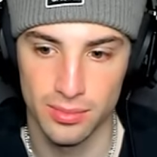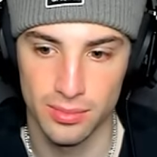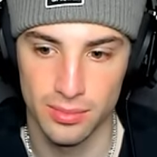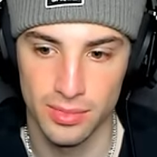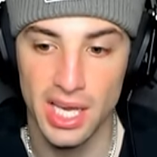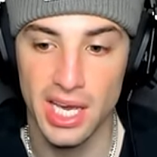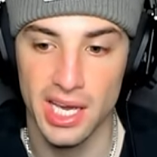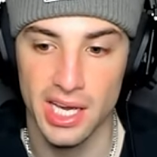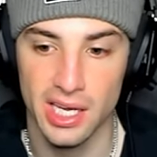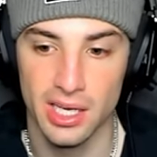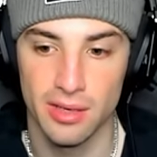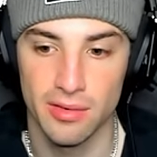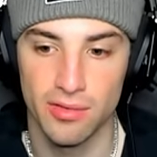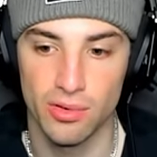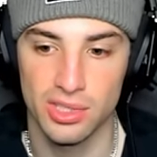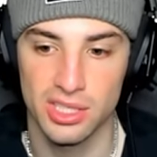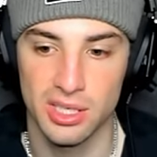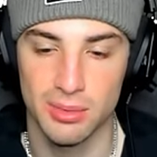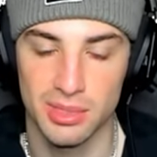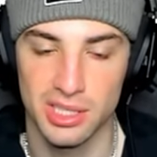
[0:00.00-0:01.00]
Yeah, yeah.
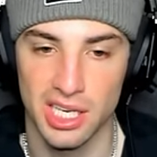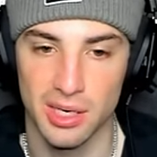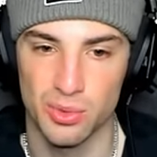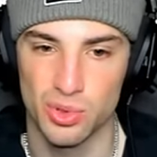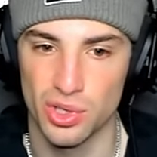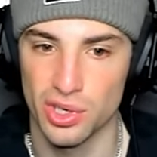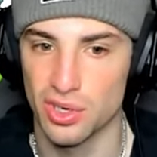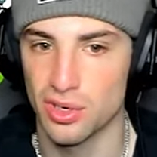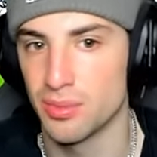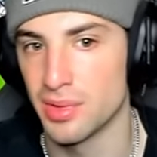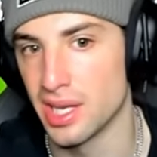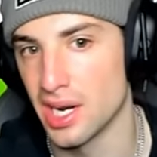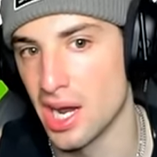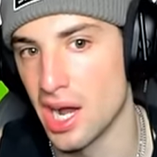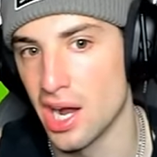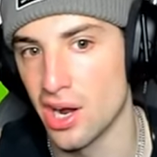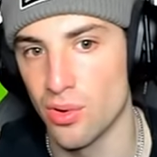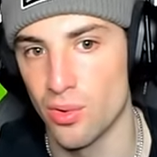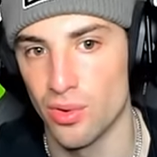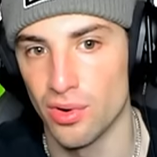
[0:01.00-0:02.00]
Force them to set up Trick Room, then
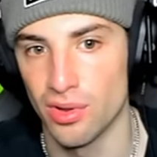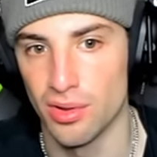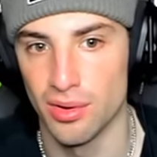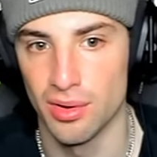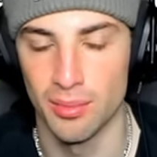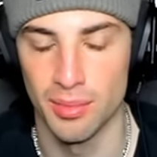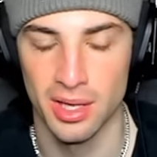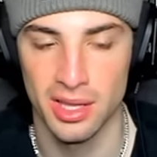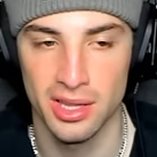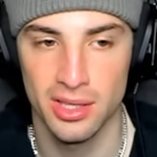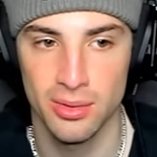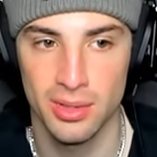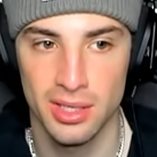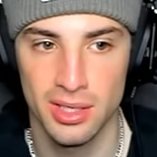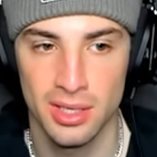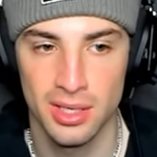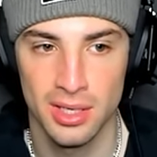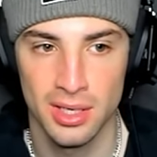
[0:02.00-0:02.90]
Encore them into it.